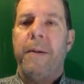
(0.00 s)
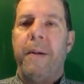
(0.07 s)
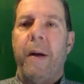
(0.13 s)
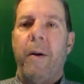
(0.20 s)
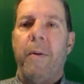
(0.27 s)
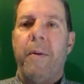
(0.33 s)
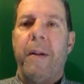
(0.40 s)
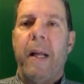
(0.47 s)

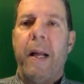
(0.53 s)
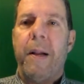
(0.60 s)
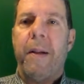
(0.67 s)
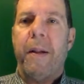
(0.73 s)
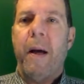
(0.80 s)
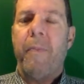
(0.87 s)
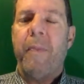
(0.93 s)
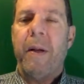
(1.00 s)
Joan said
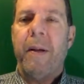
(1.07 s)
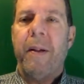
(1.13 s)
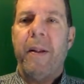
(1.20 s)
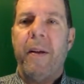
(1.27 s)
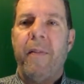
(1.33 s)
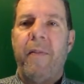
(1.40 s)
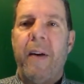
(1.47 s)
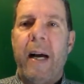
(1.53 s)
something to
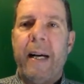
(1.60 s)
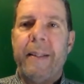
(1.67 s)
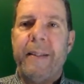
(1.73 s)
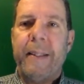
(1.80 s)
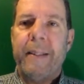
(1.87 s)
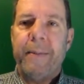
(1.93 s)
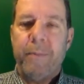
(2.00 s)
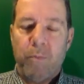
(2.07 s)
the
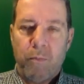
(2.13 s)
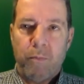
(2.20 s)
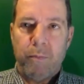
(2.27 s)
effect that,